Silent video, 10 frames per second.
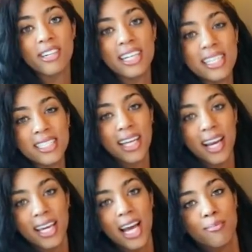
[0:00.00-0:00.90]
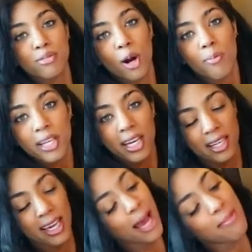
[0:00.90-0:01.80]
Realistically, I'm probably
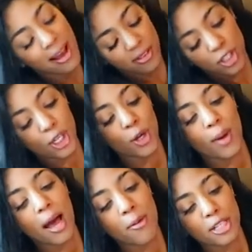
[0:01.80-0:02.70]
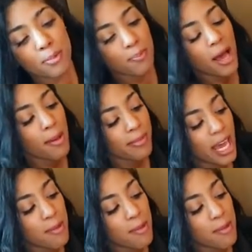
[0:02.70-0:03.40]
gonna get about two hours um,